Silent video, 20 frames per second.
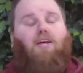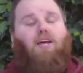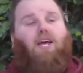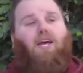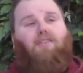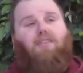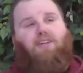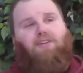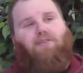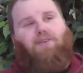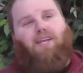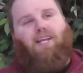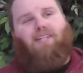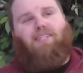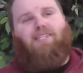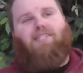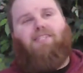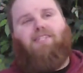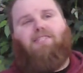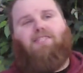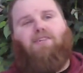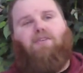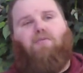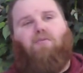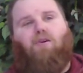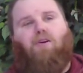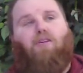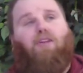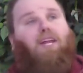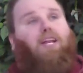And then you get to Disney
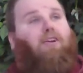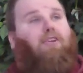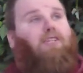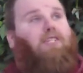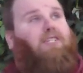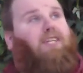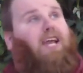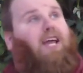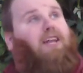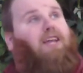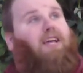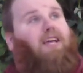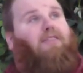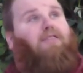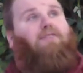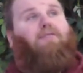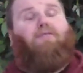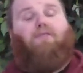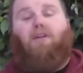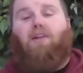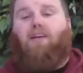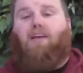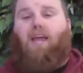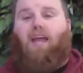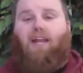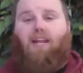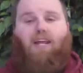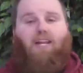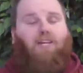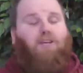World and you're standing at the front
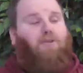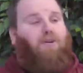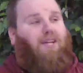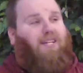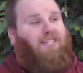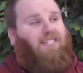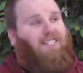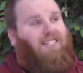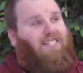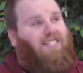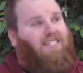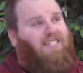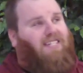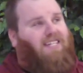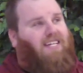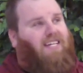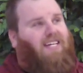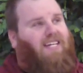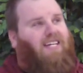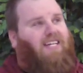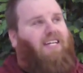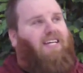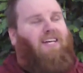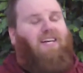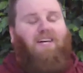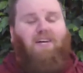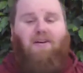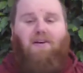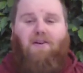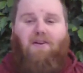gate and you can see
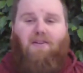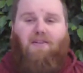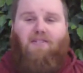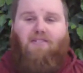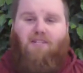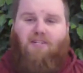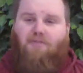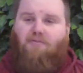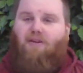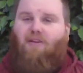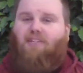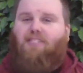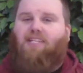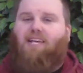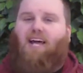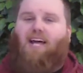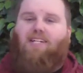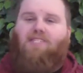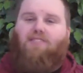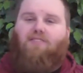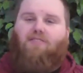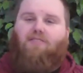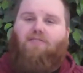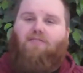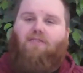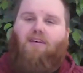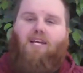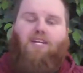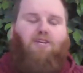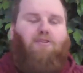Cinderella's castle
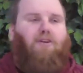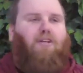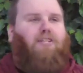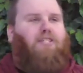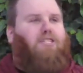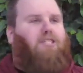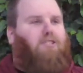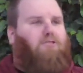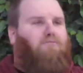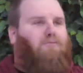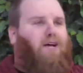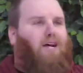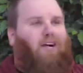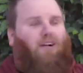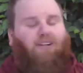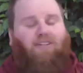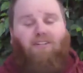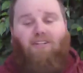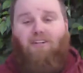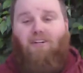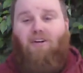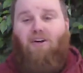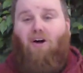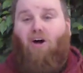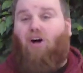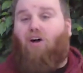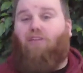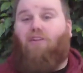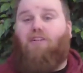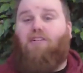and you can smell
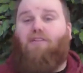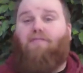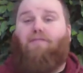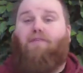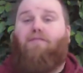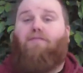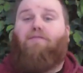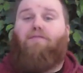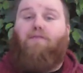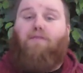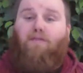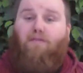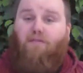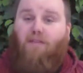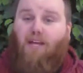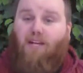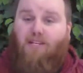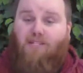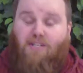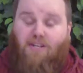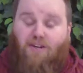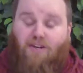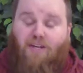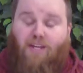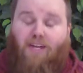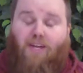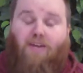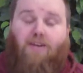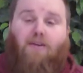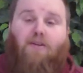all the different food that is
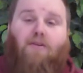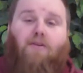cooking.